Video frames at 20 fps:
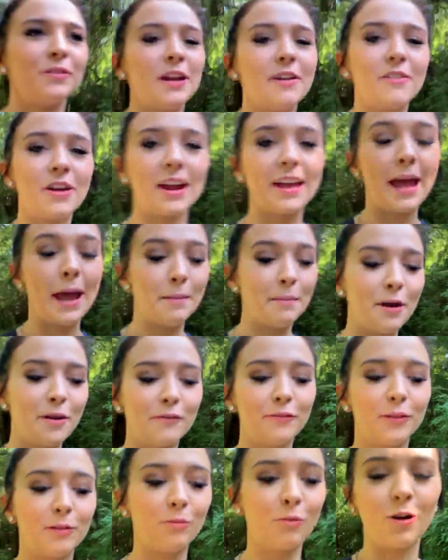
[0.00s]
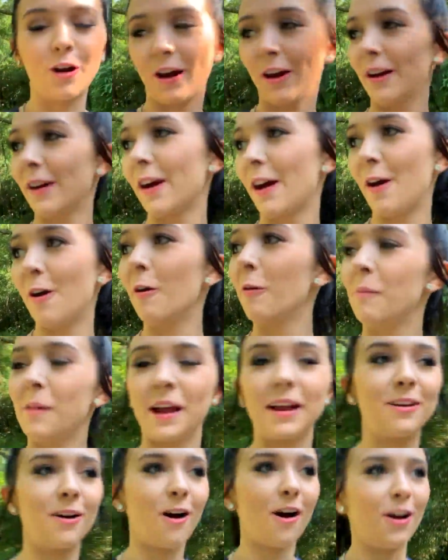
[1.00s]
Whenever I came home from work, oh my
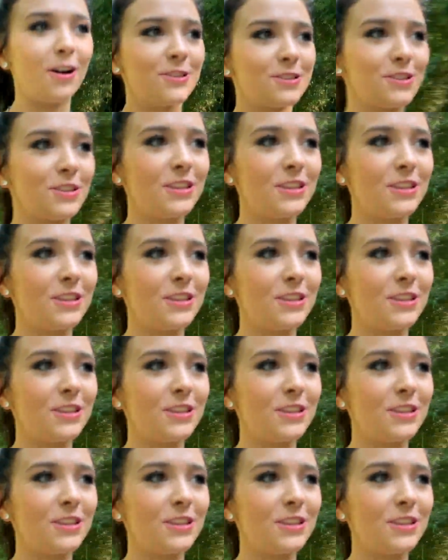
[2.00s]
gosh,